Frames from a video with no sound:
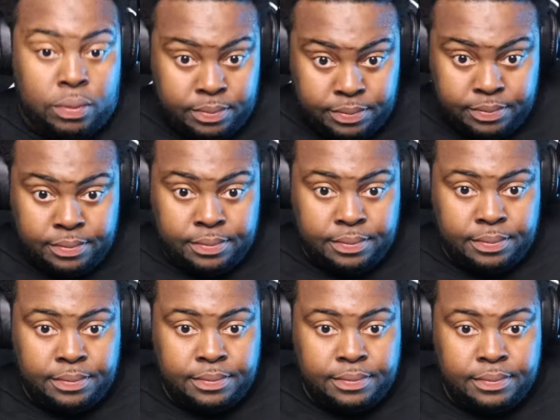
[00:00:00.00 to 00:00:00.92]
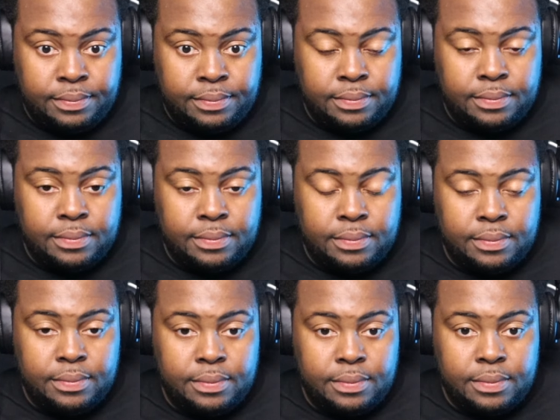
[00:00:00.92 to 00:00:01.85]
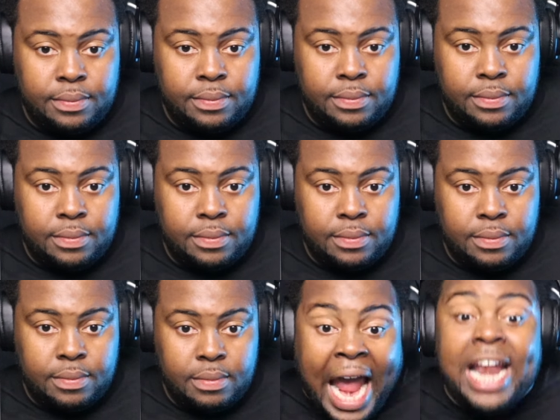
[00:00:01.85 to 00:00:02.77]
And